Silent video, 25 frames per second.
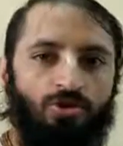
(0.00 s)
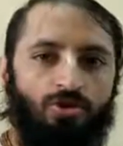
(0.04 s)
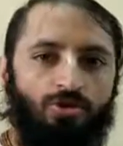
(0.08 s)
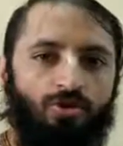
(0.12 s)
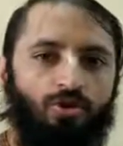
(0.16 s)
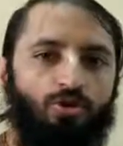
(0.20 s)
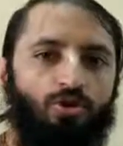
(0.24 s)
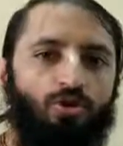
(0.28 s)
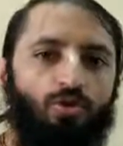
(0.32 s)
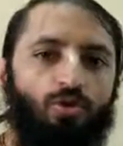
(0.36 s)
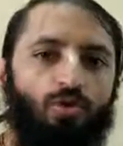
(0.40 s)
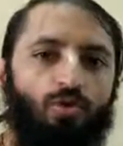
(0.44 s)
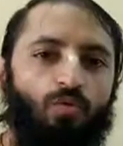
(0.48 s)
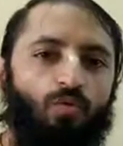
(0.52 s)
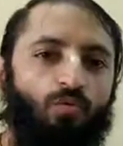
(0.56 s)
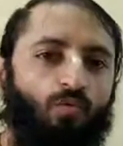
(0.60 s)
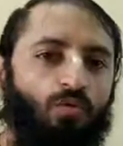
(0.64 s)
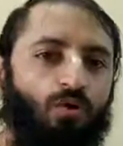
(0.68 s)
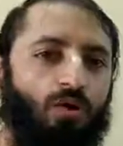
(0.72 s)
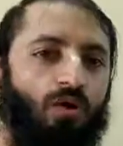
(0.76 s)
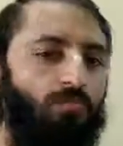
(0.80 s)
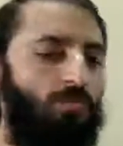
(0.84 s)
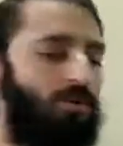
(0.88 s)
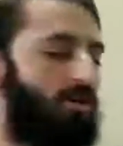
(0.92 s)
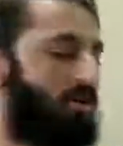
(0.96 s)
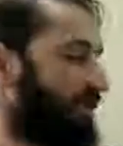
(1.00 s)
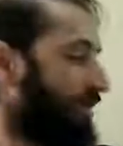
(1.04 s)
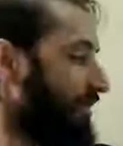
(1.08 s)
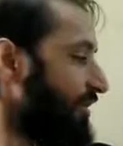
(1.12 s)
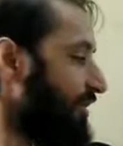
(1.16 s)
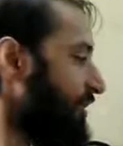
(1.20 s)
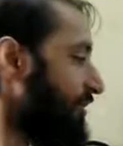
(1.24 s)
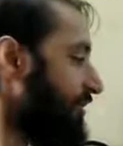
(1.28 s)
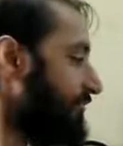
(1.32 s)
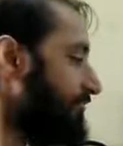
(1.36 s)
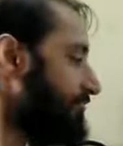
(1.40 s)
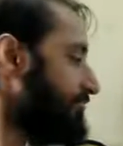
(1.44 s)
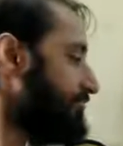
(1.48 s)
So, what
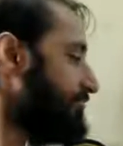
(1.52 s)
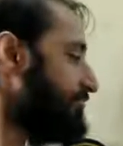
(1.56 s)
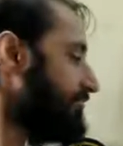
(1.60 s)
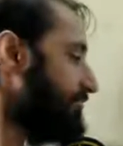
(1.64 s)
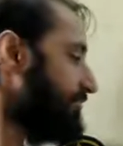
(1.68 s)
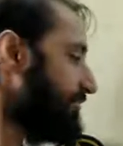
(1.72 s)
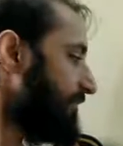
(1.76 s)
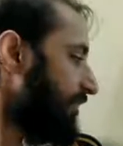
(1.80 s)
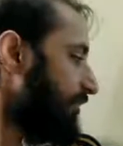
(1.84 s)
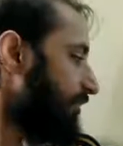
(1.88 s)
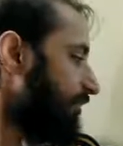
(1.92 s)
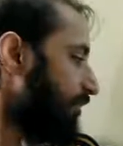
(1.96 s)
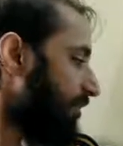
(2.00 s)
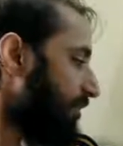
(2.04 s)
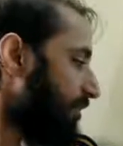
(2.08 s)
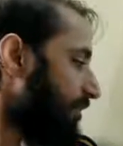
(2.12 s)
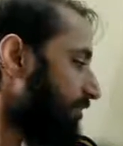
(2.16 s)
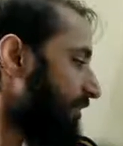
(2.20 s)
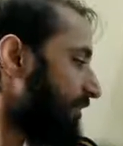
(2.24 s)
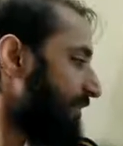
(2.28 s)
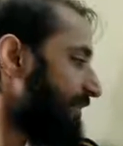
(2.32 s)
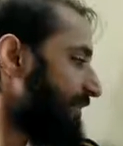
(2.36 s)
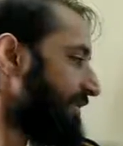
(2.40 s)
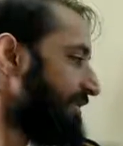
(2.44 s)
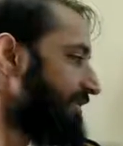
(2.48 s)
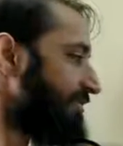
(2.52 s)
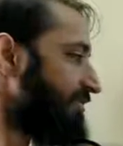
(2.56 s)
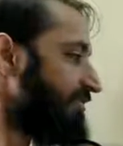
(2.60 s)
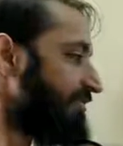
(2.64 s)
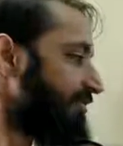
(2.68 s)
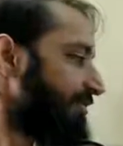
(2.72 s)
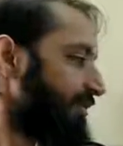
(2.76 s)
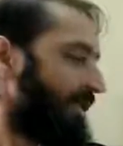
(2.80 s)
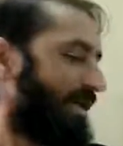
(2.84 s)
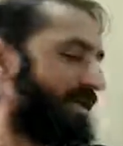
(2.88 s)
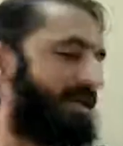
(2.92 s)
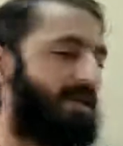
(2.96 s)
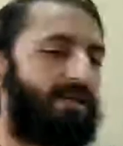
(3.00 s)
about
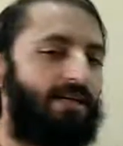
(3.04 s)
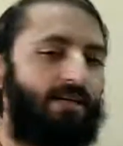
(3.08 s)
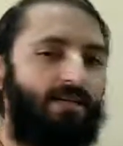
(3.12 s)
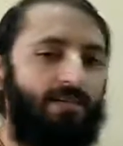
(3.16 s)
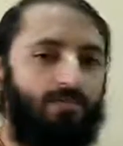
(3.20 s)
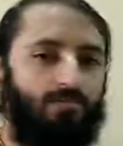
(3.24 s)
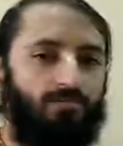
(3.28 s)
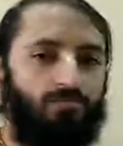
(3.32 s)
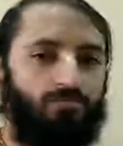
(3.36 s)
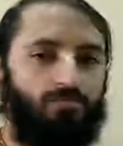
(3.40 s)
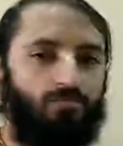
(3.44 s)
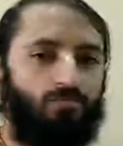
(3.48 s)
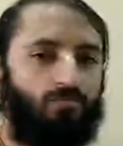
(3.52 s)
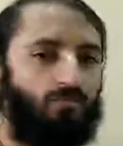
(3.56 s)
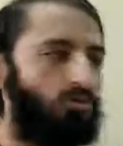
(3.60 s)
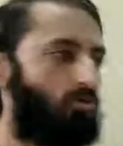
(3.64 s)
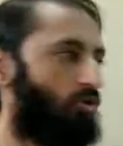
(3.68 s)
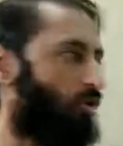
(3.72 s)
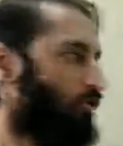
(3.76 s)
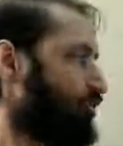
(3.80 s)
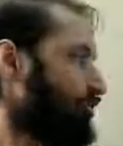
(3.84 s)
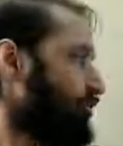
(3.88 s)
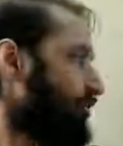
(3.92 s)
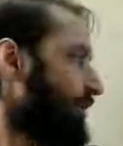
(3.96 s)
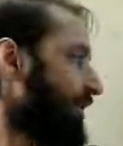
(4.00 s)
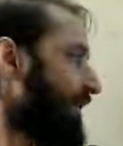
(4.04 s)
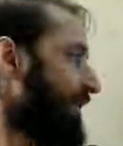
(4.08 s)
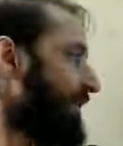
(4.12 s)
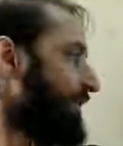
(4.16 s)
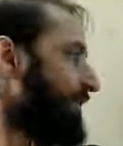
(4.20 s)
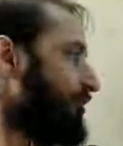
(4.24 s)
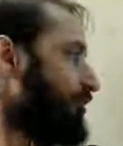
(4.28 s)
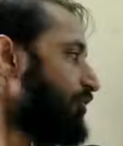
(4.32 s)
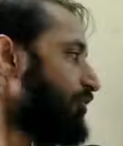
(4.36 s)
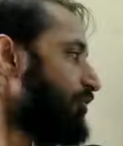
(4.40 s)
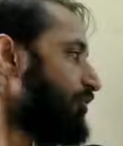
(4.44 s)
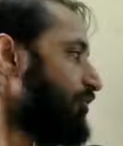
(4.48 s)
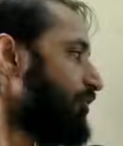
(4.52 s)
this category? Those who are
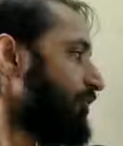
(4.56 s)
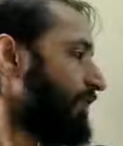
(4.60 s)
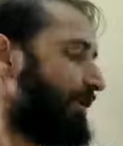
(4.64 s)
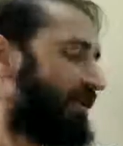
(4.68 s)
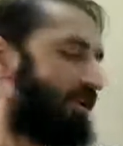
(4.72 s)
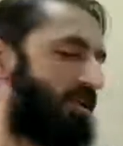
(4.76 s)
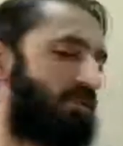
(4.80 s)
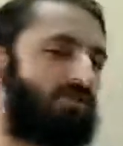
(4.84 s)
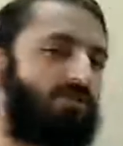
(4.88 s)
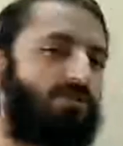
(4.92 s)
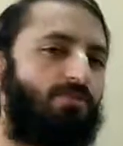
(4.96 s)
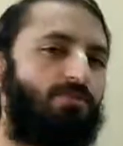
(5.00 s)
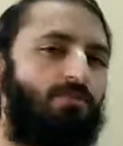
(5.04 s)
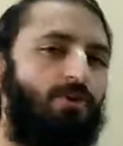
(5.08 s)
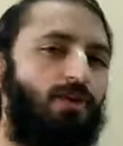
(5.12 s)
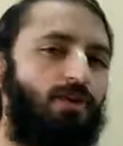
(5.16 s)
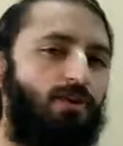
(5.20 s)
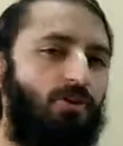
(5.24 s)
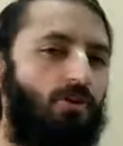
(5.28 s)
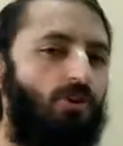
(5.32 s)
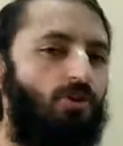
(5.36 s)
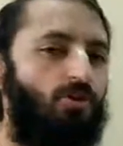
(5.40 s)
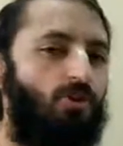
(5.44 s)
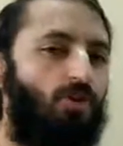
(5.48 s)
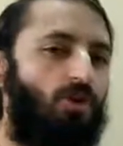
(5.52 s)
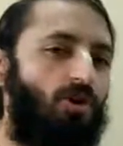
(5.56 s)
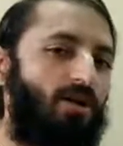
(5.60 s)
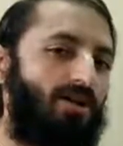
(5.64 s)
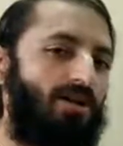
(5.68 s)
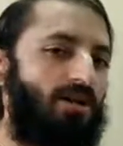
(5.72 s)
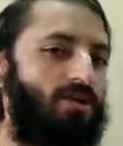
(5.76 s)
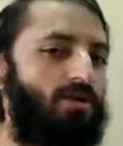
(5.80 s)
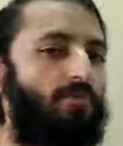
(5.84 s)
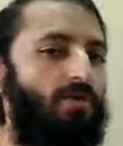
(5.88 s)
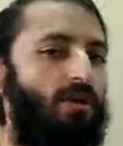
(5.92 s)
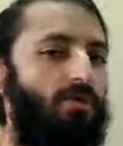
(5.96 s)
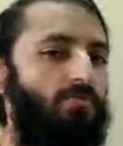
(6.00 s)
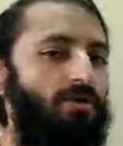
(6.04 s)
into Varnashram but are not
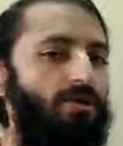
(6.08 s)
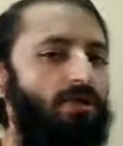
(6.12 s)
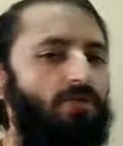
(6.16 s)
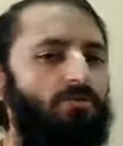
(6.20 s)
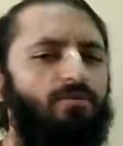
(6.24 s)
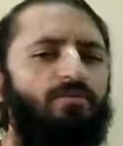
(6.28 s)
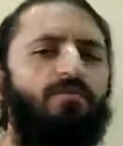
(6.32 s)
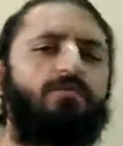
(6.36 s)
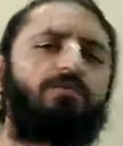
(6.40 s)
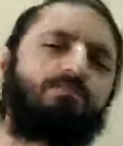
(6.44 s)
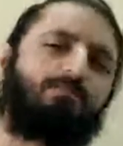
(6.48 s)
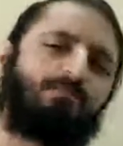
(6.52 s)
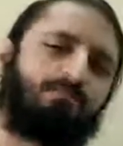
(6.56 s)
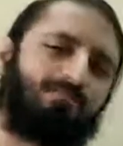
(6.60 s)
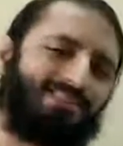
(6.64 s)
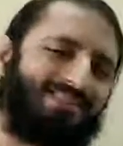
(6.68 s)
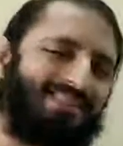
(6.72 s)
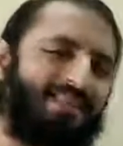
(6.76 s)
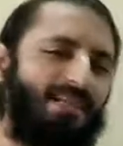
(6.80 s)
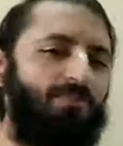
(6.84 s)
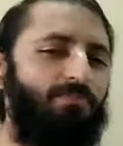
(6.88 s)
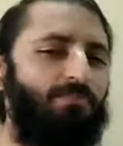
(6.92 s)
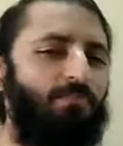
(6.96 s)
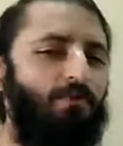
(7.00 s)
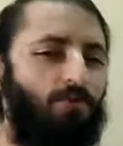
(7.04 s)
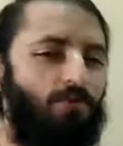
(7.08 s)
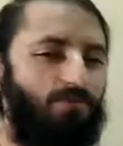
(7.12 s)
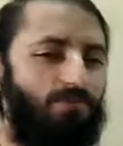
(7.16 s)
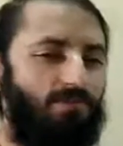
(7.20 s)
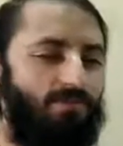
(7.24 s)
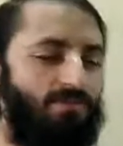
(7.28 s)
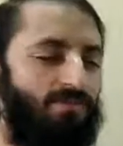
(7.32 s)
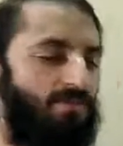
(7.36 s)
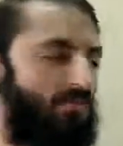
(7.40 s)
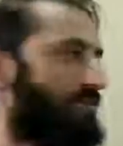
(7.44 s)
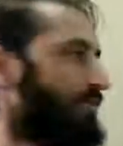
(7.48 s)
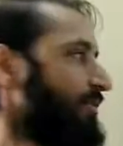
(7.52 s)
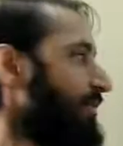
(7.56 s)
at Brahman level. Same
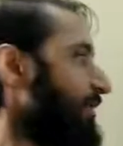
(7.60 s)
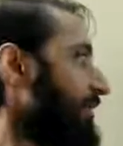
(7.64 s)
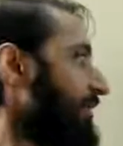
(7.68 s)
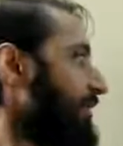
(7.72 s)
process.